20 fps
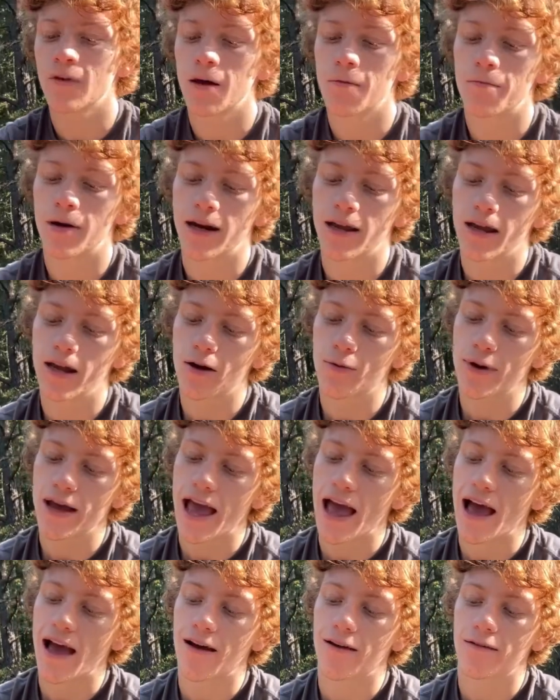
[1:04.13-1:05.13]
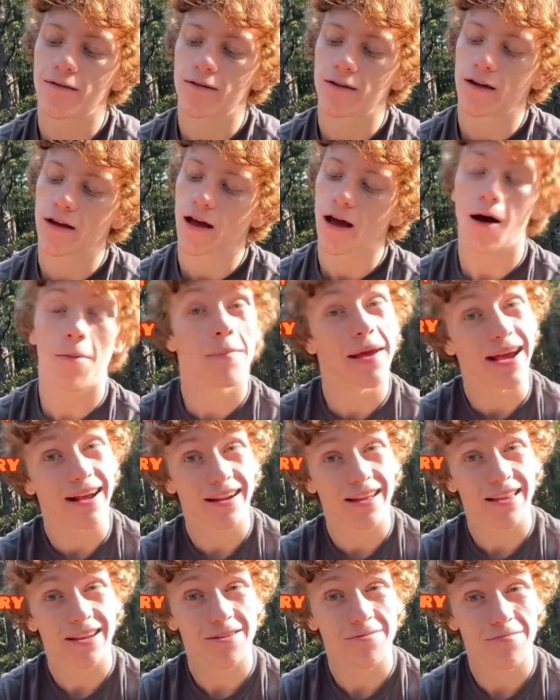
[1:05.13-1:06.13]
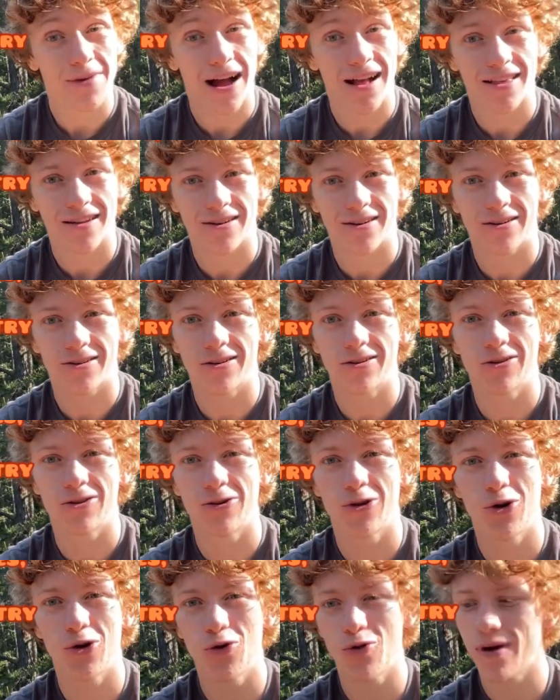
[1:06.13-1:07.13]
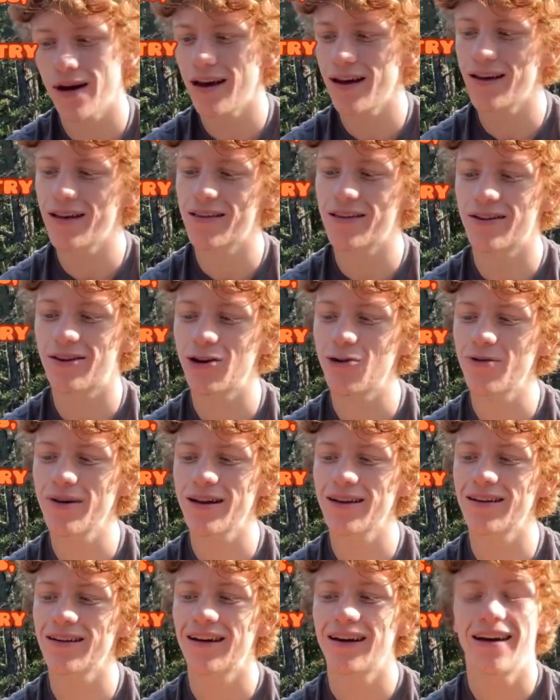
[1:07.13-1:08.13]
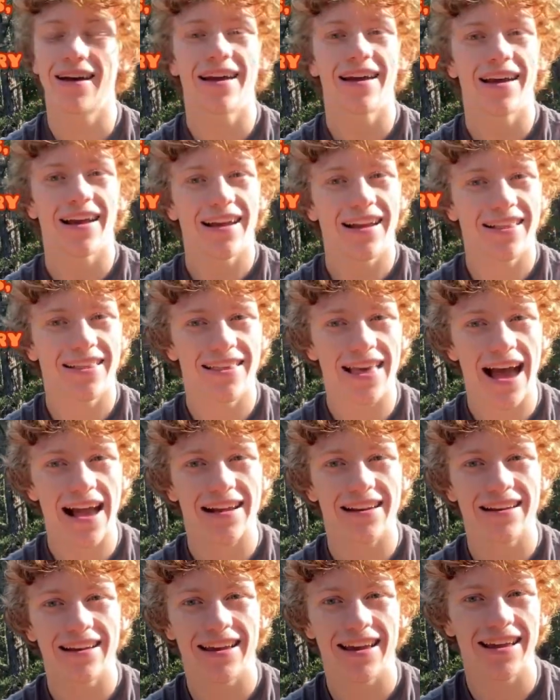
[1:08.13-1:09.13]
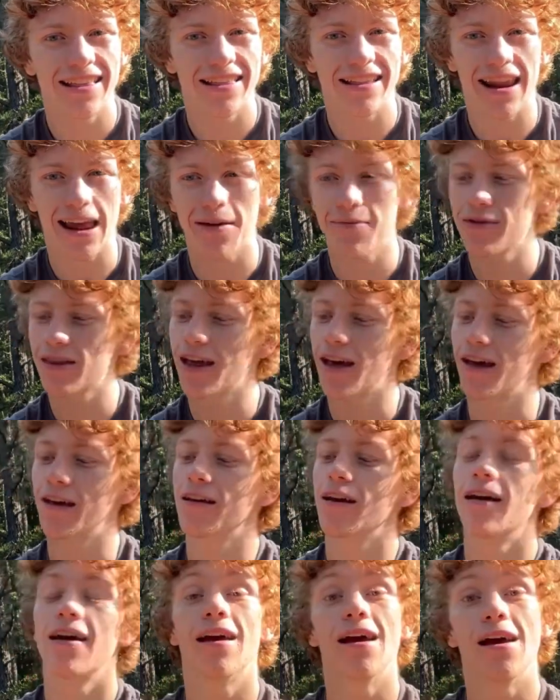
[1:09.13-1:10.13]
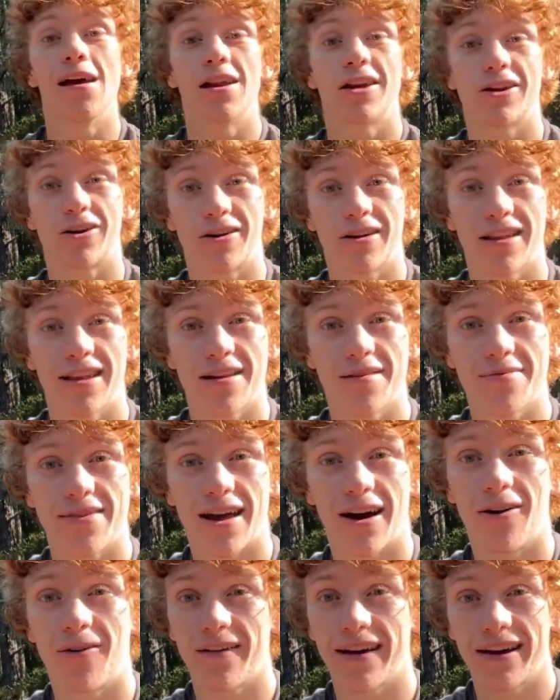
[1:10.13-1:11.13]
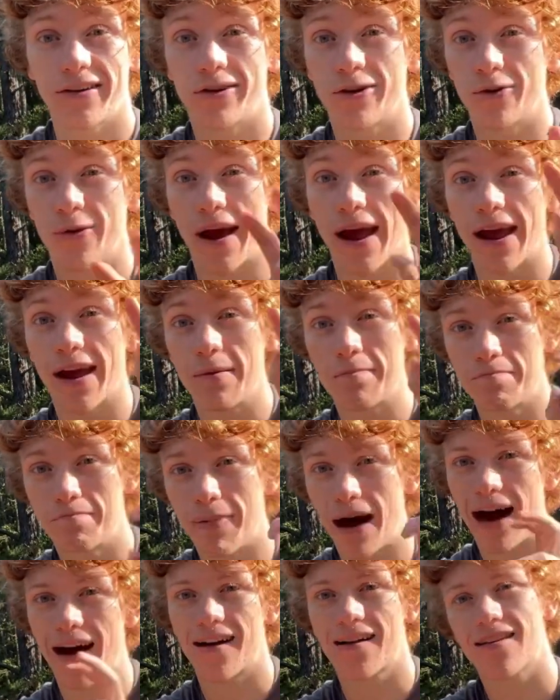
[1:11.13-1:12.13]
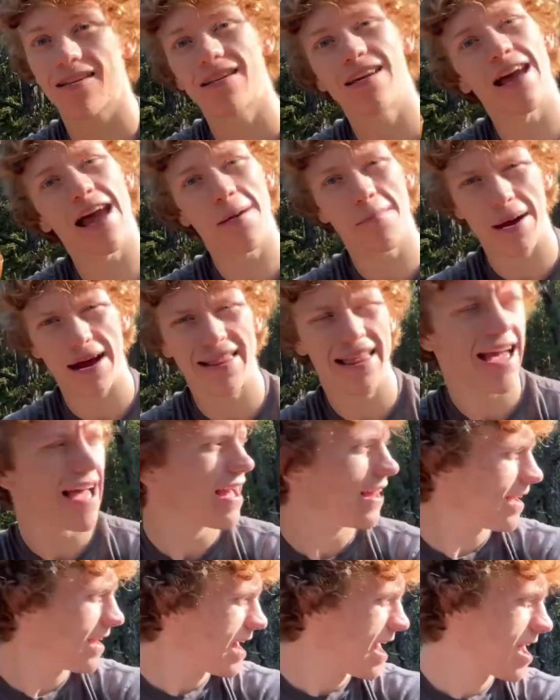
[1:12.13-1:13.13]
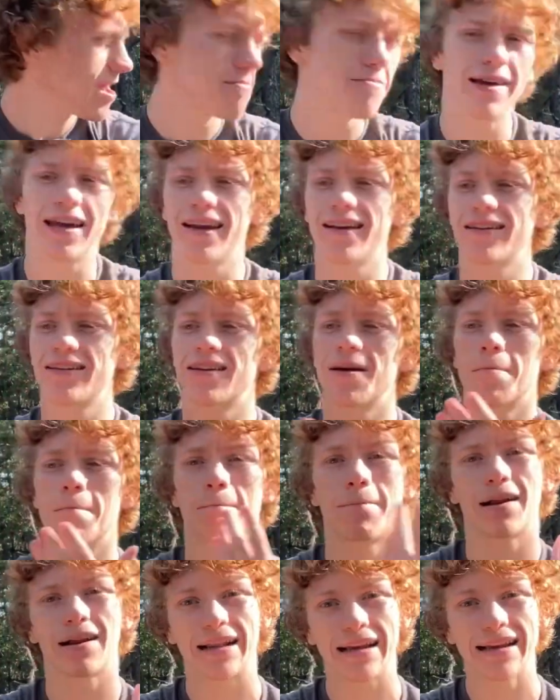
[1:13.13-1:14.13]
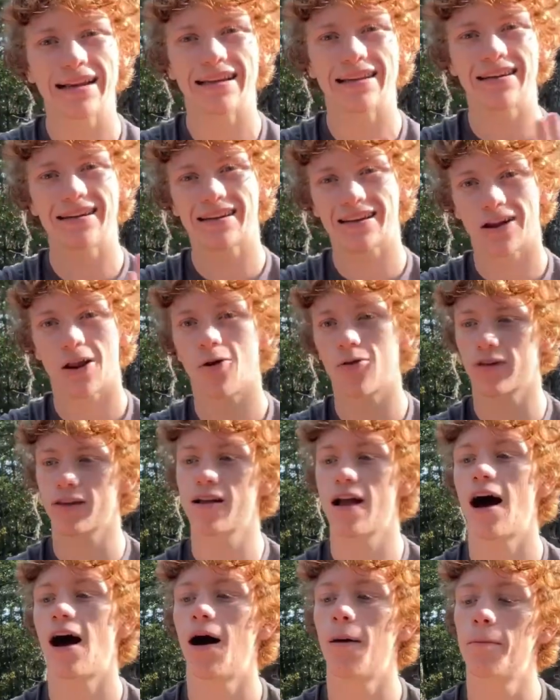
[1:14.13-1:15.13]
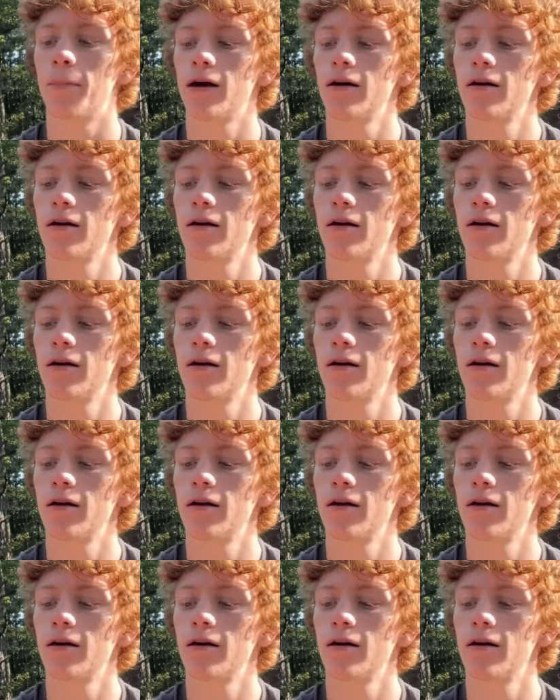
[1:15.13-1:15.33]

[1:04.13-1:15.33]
But here we have a male eastern box turtle who is doing exactly his namesake, turning itself into a box. And by that, I mean completely closing up.